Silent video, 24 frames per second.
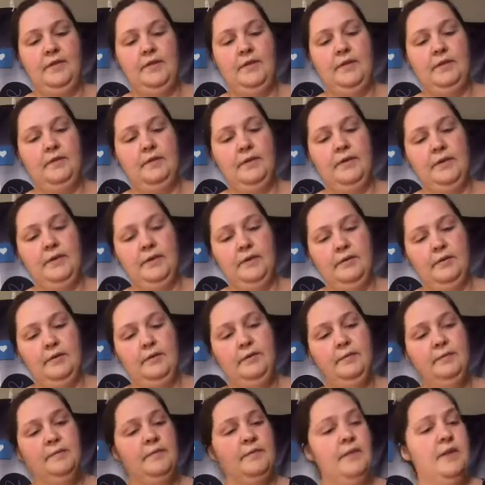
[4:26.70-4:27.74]
There we
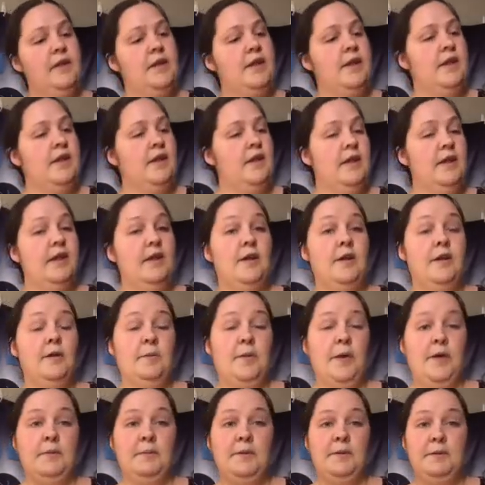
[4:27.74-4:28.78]
go. And our
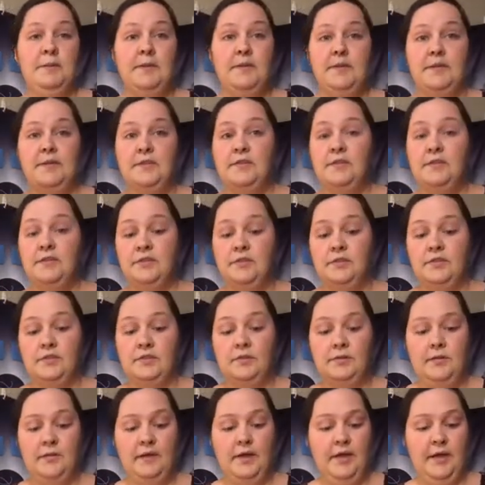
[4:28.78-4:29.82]
bobby pins
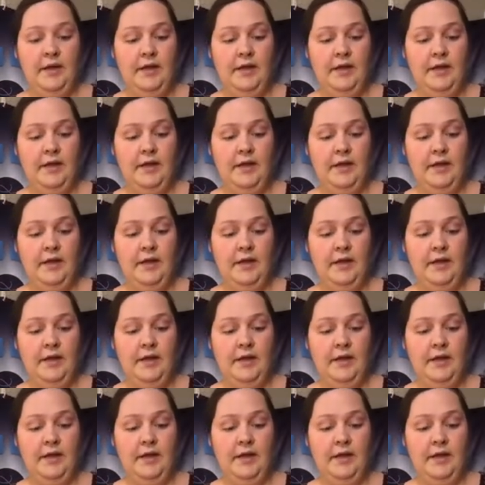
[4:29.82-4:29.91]
do